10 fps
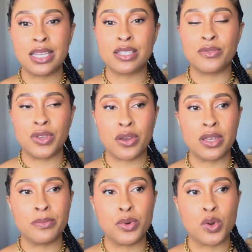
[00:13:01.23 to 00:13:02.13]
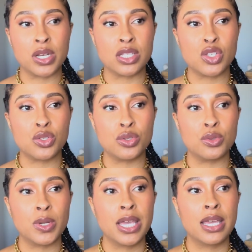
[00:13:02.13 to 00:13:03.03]
it's very important
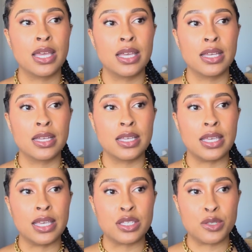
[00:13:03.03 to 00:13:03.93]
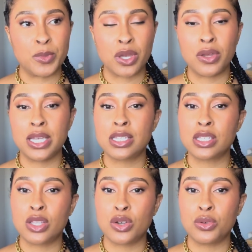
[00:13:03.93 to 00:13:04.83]
to experience
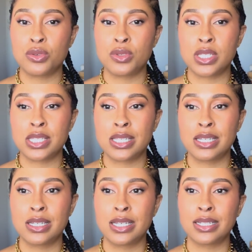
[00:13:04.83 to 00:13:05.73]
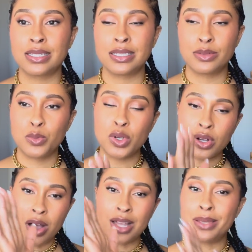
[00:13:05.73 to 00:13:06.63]
those, we'll
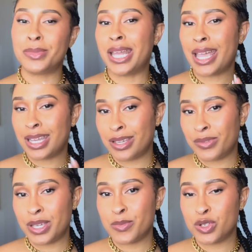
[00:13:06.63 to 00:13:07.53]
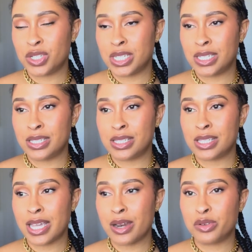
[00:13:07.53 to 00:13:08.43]
call them negative
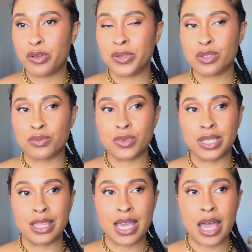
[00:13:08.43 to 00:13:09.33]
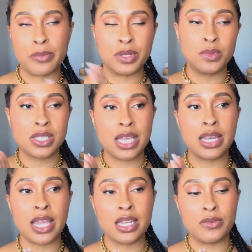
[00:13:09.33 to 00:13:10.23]
emotions. I don't know if it's really that, but we'll say
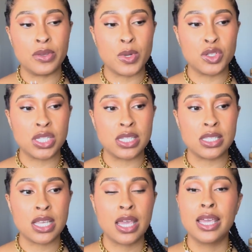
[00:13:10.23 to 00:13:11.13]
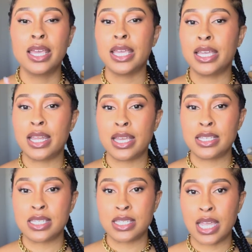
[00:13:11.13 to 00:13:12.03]
negative emotions in a
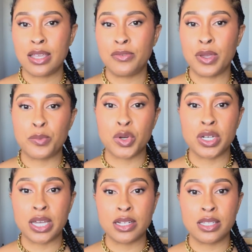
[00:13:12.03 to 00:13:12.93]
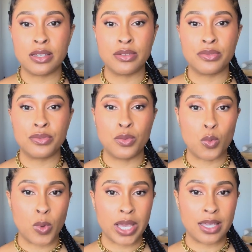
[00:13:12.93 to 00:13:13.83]
safe and productive
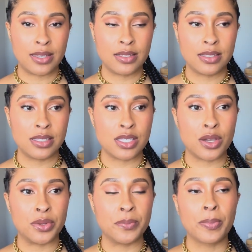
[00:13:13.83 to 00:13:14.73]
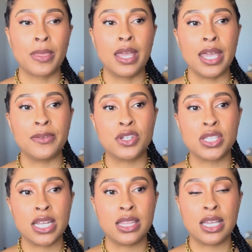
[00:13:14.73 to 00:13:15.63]
way. So if there's
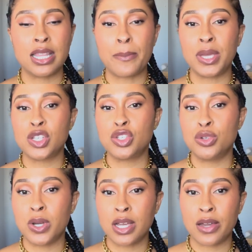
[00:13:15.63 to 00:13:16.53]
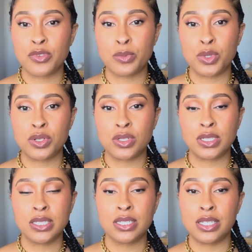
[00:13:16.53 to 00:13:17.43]
anything that makes you
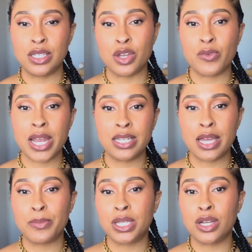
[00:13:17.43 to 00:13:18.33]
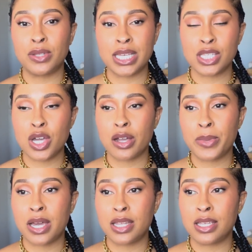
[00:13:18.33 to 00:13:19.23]
uncomfortable, write it down below. Let's talk
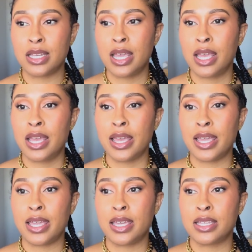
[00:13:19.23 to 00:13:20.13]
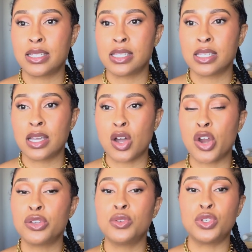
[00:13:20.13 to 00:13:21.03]
about it. And are
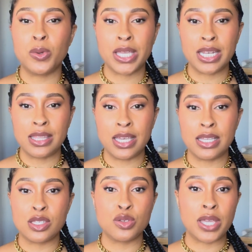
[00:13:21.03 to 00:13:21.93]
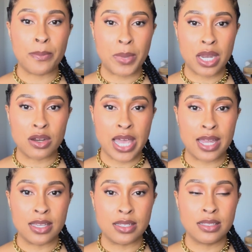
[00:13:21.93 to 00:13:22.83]
you doing anything to get better
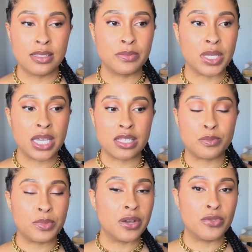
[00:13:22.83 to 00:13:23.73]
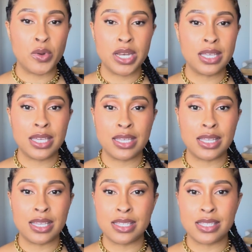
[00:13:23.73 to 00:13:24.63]
at it? Because avoiding it
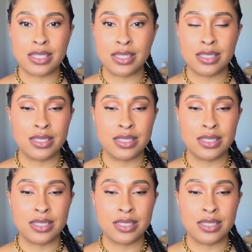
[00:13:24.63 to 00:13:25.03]
is